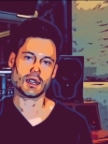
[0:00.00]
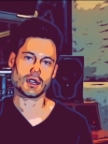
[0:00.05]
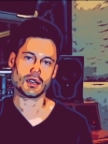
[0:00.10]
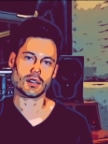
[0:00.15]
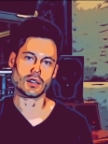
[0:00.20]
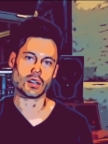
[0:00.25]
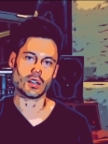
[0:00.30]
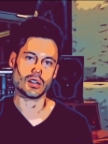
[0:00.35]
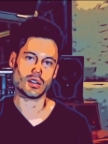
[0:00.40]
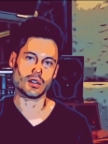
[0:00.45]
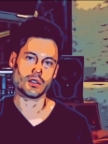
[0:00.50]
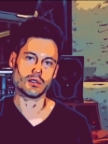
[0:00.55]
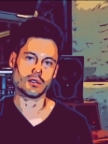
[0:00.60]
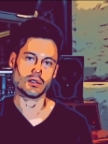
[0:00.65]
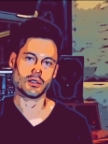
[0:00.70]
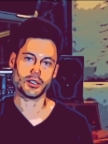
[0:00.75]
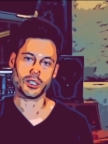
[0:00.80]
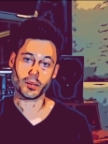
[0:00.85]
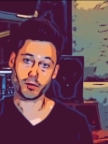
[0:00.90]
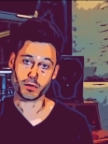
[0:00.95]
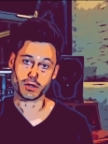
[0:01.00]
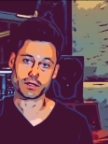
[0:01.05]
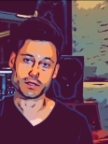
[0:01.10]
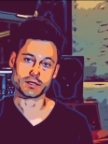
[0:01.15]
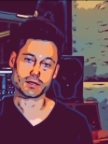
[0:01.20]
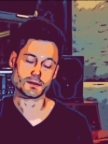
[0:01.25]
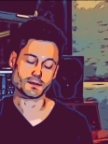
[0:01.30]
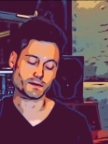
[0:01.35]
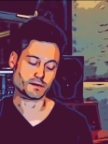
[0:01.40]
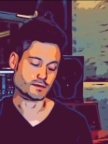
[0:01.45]
thing on
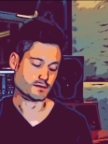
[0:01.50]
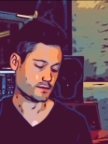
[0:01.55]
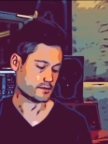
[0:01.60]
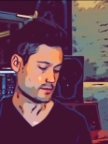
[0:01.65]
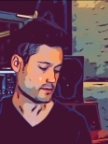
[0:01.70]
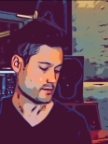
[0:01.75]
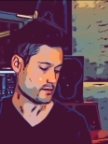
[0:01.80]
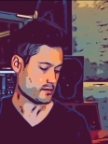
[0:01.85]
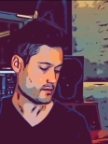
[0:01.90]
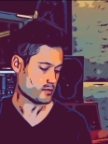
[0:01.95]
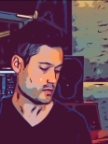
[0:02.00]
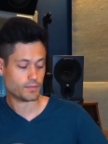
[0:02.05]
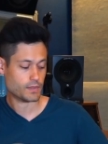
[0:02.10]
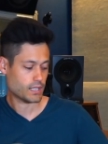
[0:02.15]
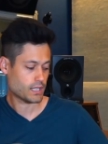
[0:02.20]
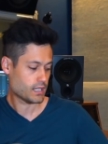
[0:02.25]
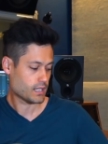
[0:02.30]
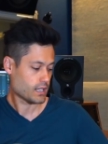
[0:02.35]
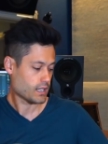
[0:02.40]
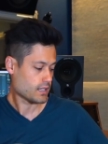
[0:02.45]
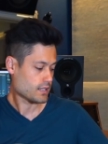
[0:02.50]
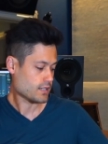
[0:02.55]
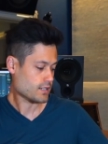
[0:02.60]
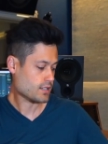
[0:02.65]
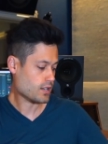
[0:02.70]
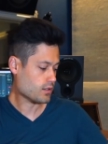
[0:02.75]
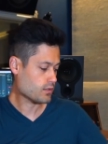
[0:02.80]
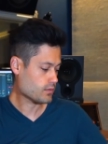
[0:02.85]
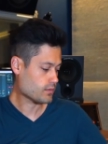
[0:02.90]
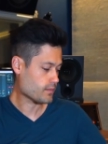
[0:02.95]
numbers.
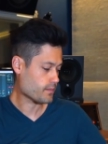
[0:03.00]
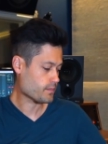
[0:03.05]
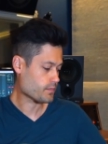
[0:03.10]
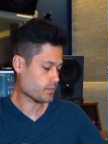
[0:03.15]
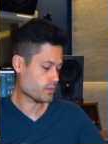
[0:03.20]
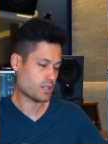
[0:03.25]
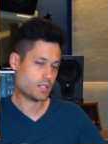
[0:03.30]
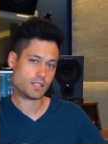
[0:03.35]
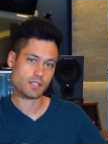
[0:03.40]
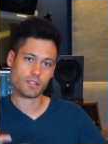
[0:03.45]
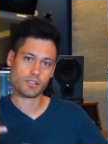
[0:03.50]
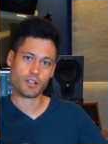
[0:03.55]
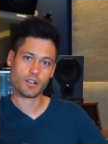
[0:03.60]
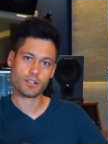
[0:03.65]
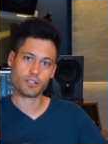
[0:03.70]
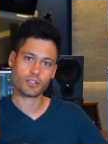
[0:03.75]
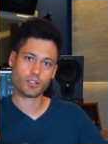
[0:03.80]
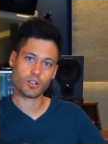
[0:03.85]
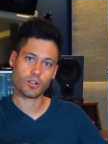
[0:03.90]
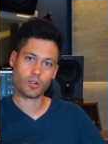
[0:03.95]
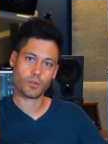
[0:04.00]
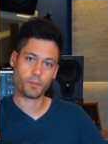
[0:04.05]
So this 3rd